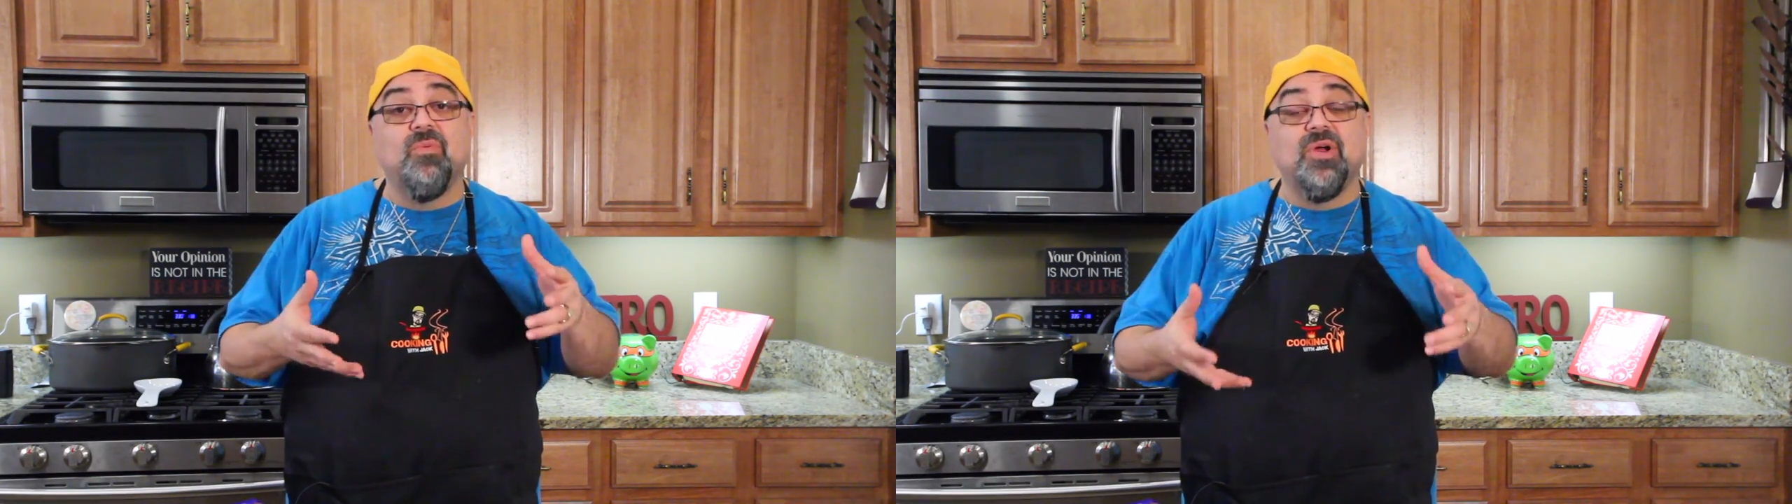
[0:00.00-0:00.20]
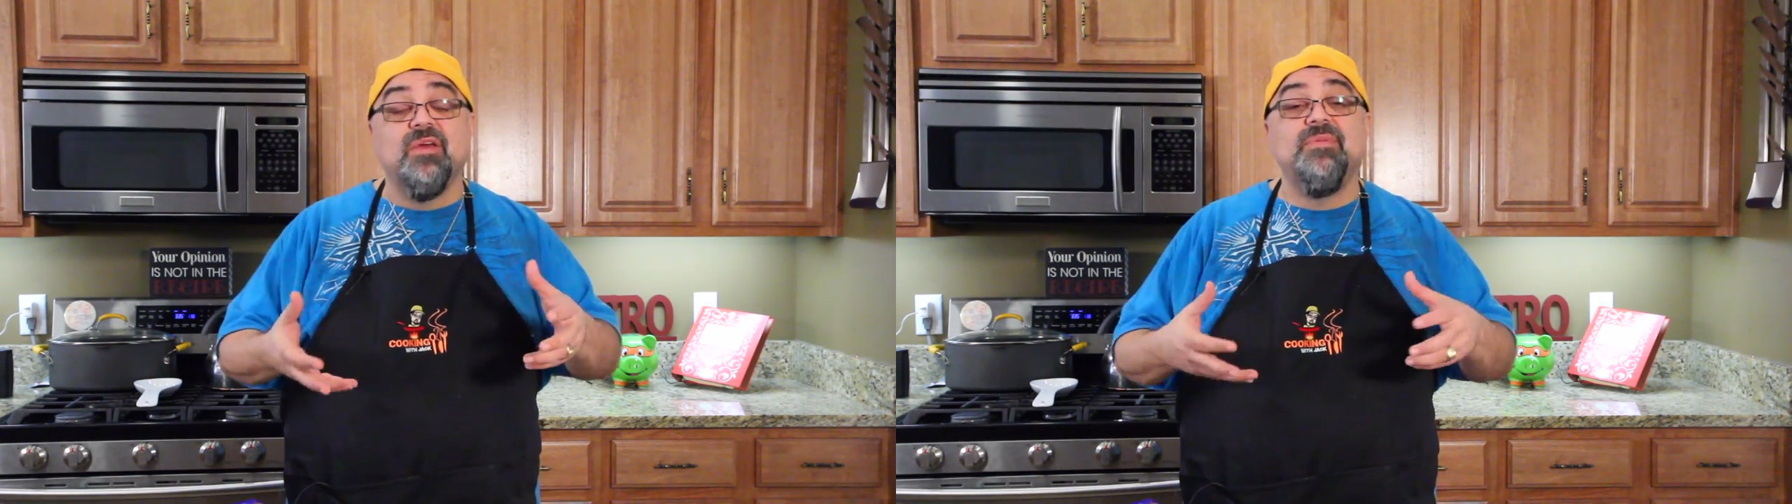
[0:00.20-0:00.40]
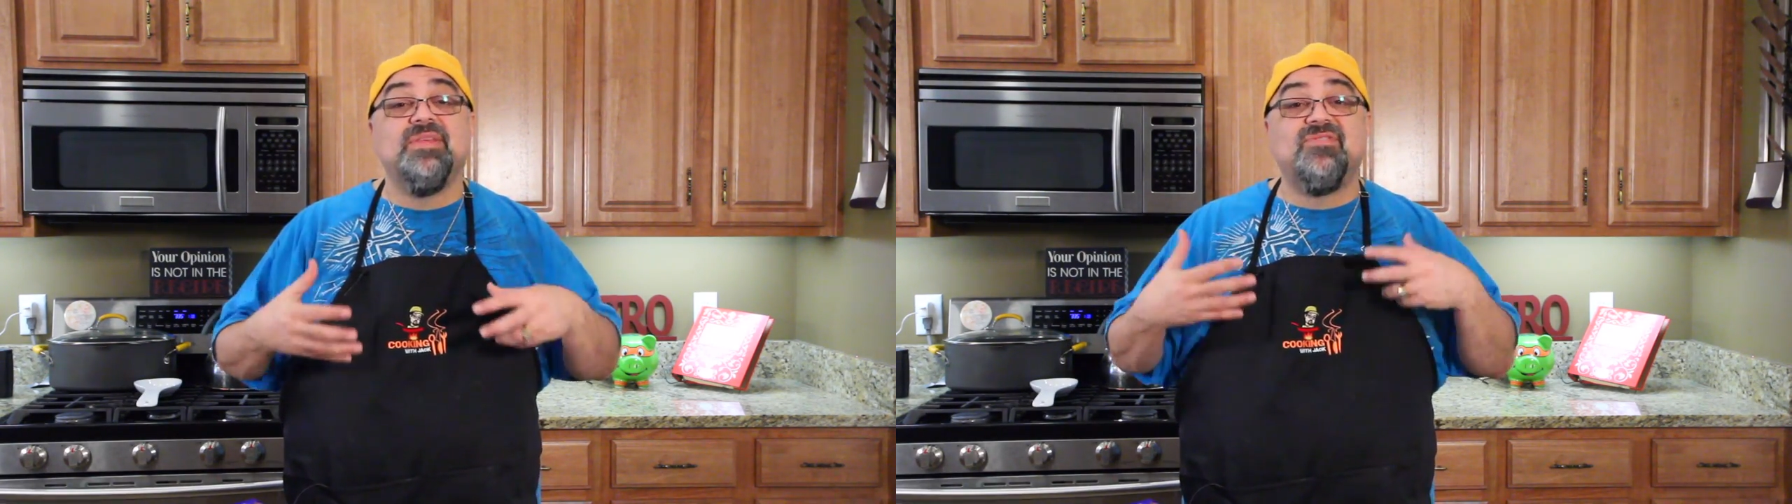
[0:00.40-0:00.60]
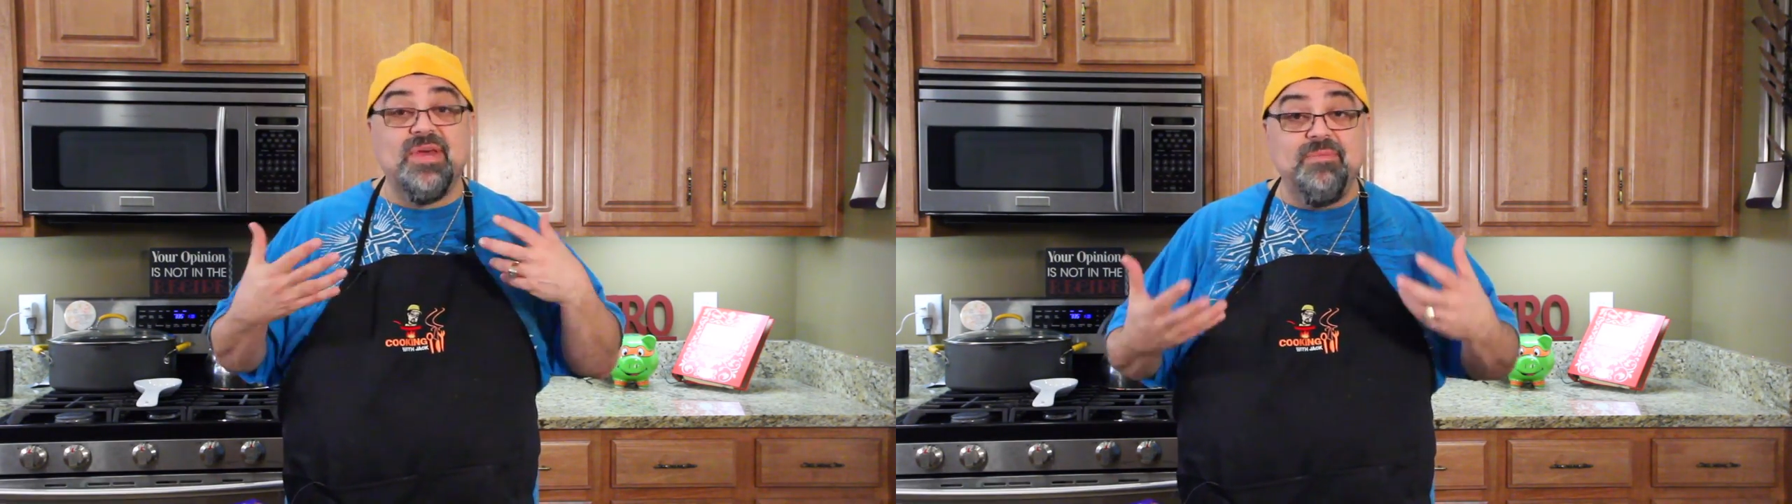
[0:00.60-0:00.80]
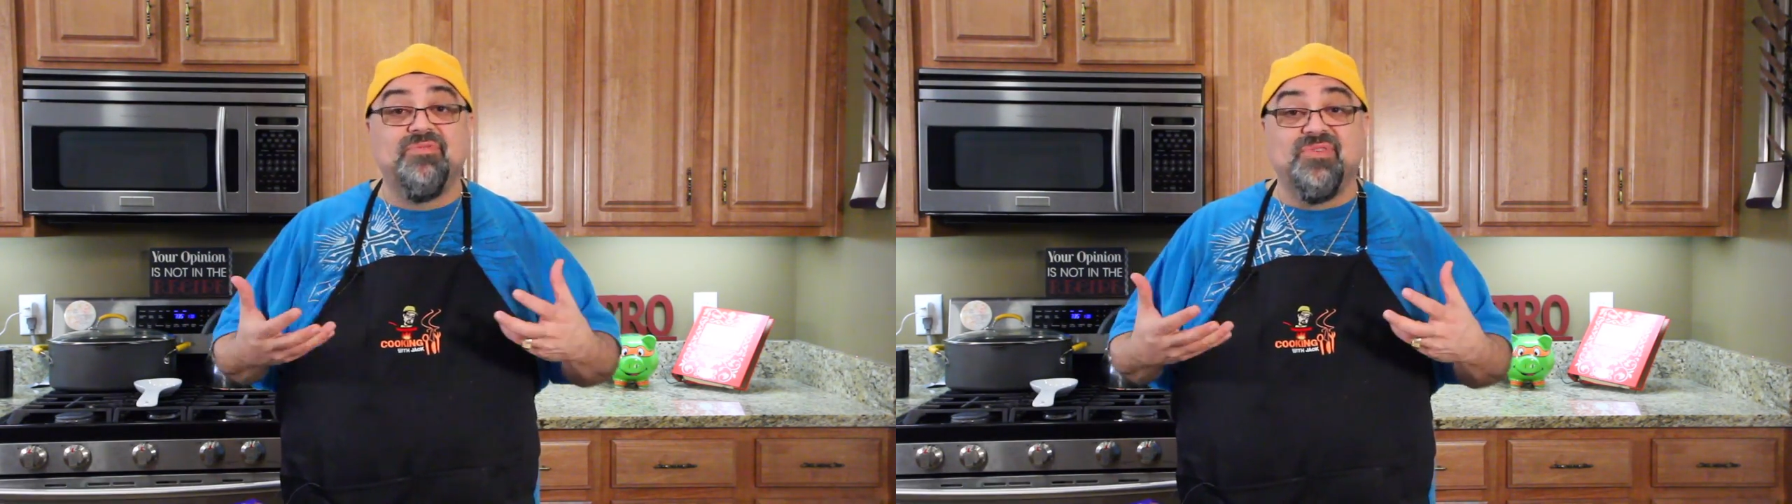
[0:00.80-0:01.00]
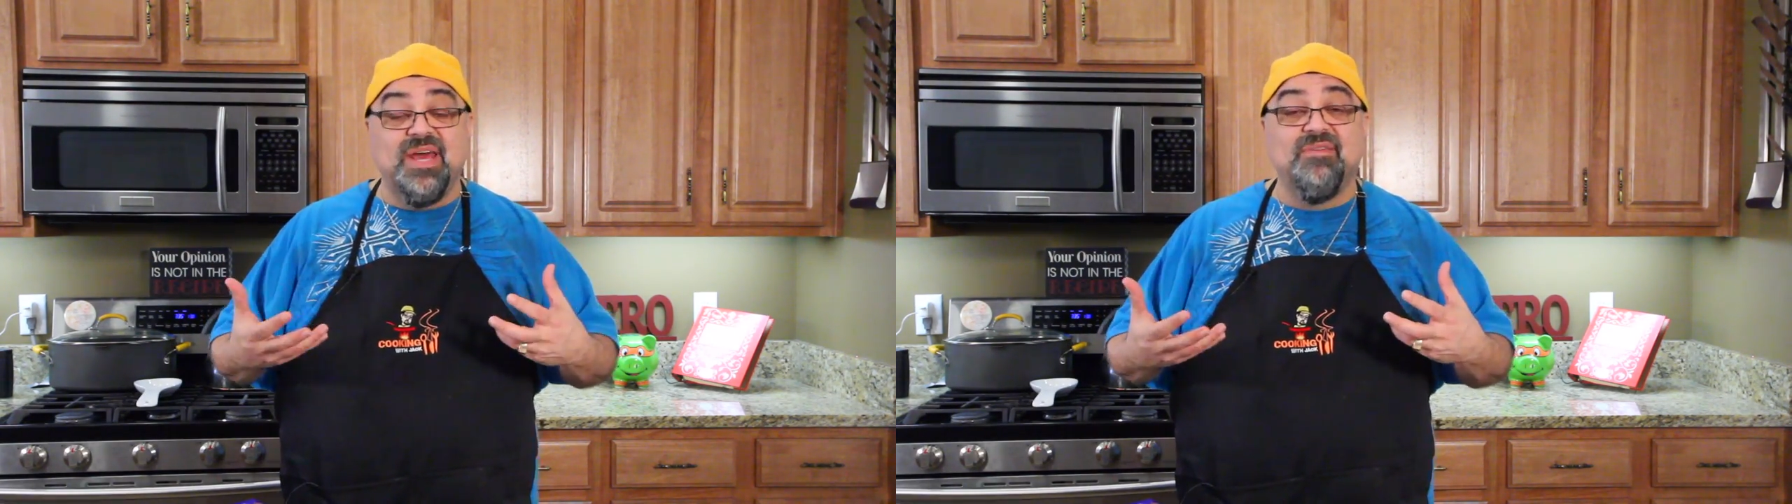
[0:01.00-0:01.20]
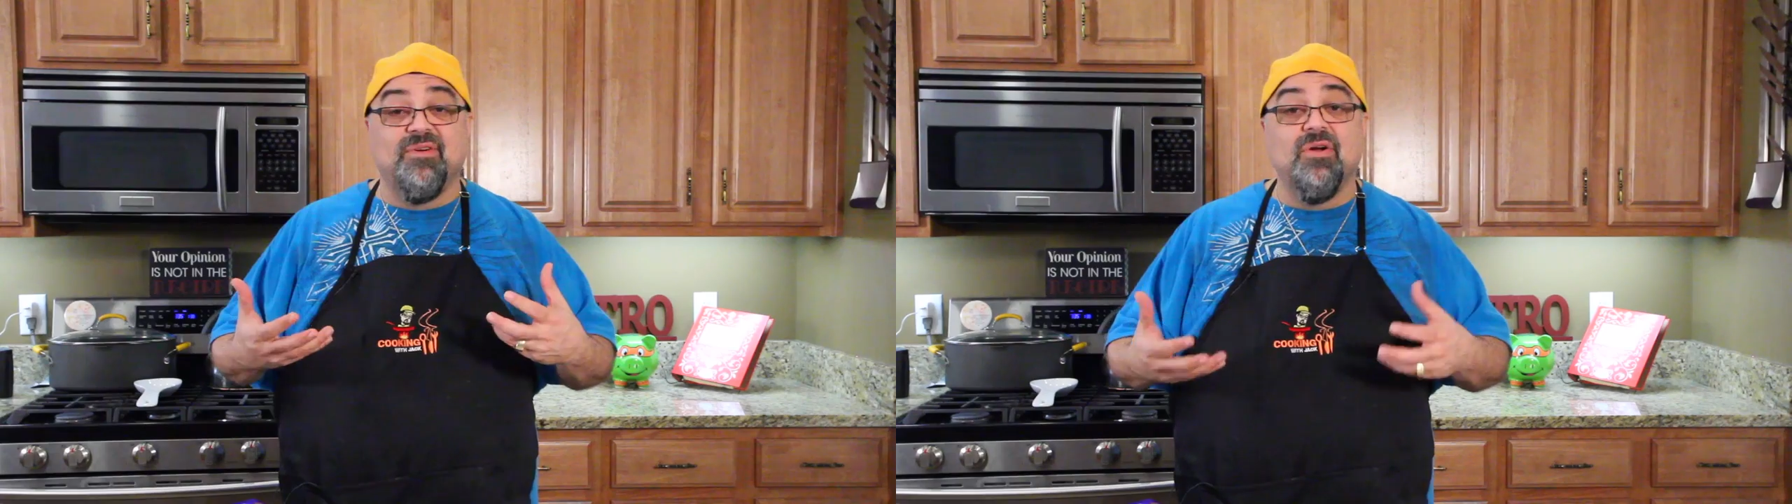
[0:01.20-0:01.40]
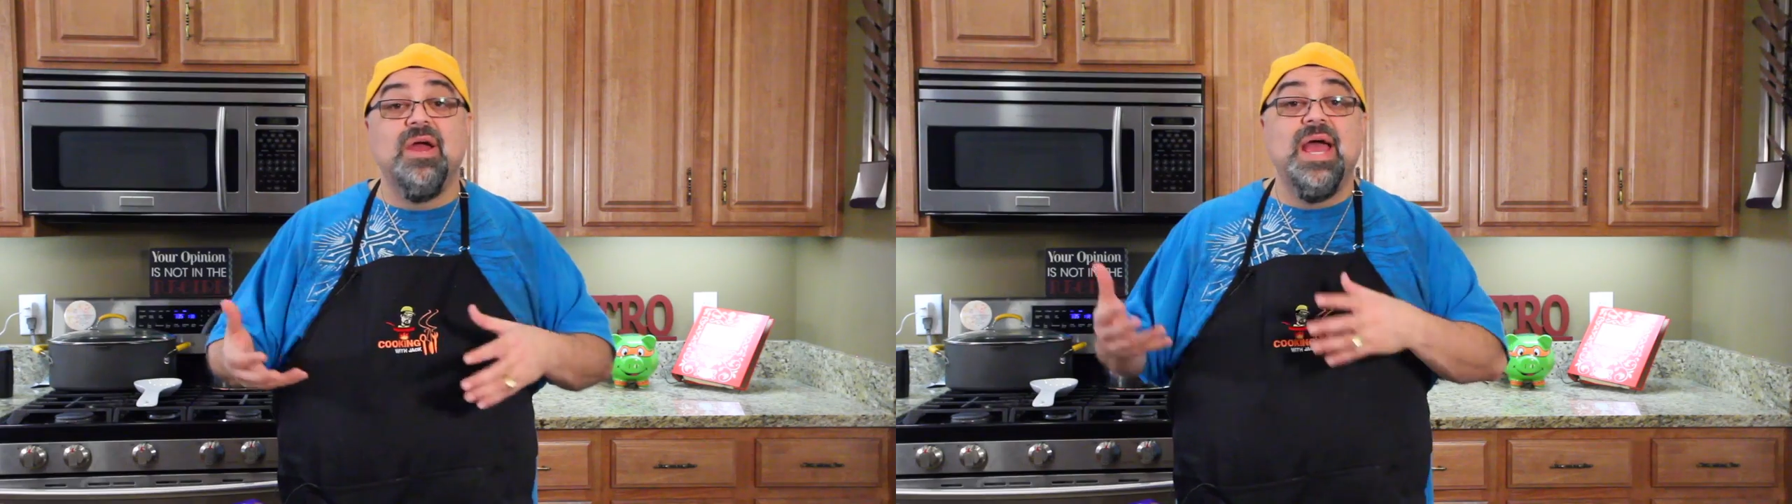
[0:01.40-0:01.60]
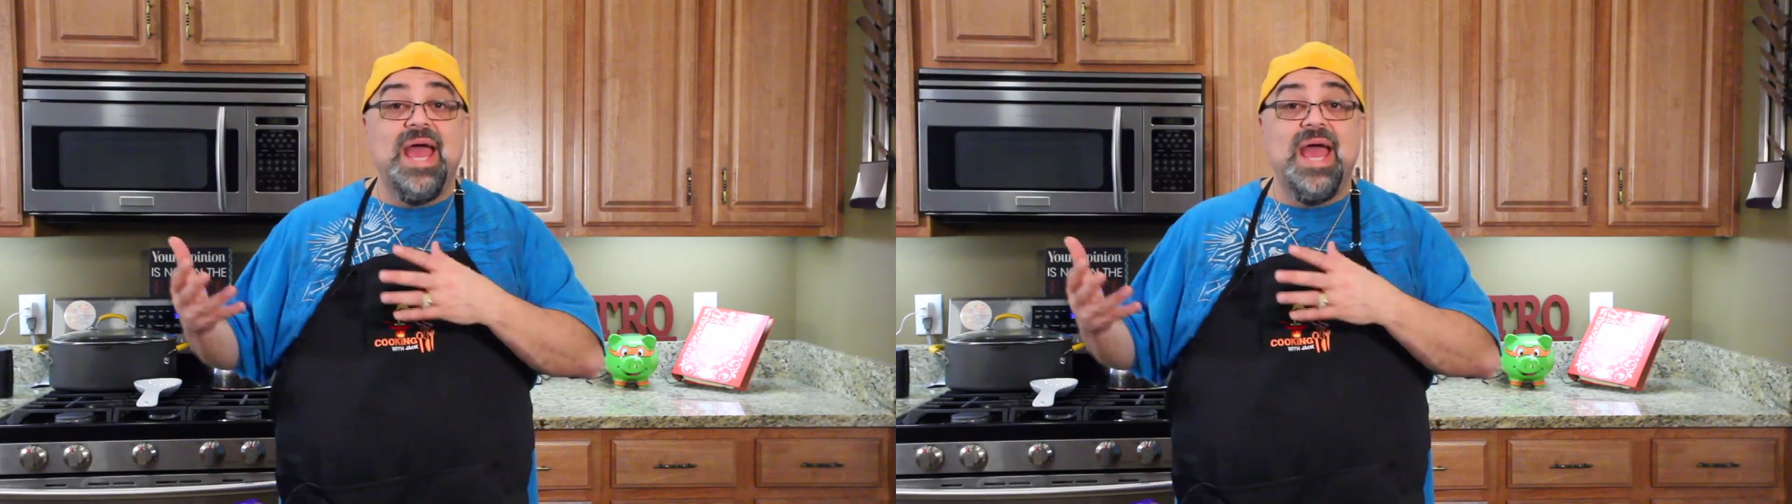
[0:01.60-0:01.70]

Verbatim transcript: will give me the same flavor